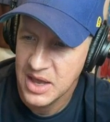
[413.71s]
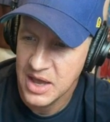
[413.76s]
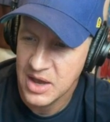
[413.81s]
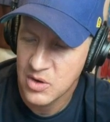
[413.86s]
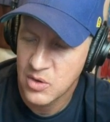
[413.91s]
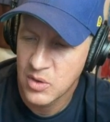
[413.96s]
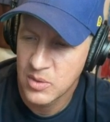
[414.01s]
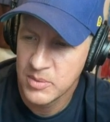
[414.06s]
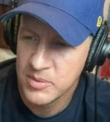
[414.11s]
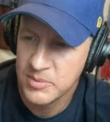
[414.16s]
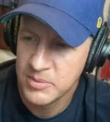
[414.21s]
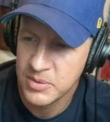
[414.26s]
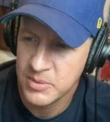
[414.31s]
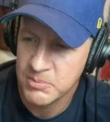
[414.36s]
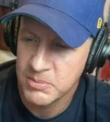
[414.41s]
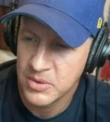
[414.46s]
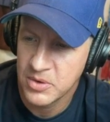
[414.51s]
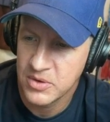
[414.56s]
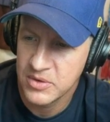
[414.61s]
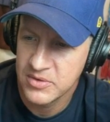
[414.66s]
Corbin
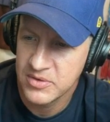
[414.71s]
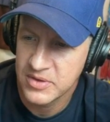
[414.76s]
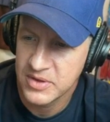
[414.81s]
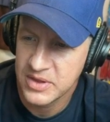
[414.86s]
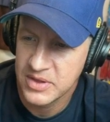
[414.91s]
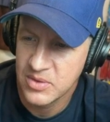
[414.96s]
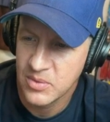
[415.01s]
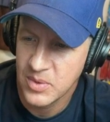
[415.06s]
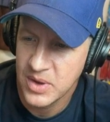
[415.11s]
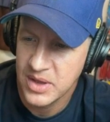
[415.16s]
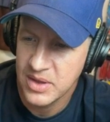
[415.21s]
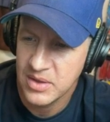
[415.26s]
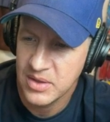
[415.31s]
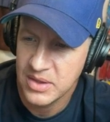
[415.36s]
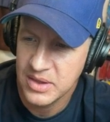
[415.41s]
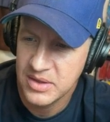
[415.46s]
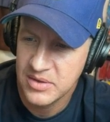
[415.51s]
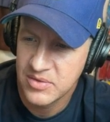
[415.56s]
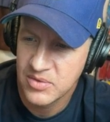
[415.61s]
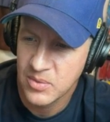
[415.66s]
Burnes leads
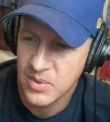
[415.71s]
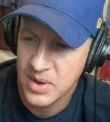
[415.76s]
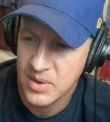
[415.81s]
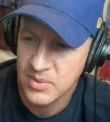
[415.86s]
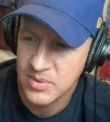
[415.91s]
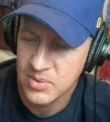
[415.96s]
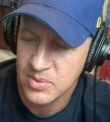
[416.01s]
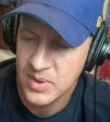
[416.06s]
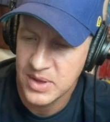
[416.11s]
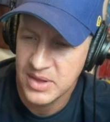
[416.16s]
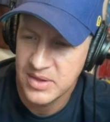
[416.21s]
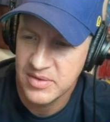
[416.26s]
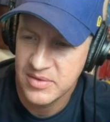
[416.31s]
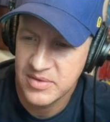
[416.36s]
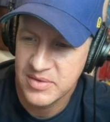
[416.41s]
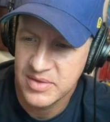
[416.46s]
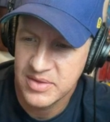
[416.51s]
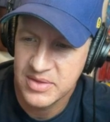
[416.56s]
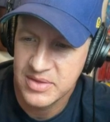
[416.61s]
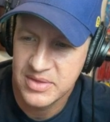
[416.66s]
the way with wins.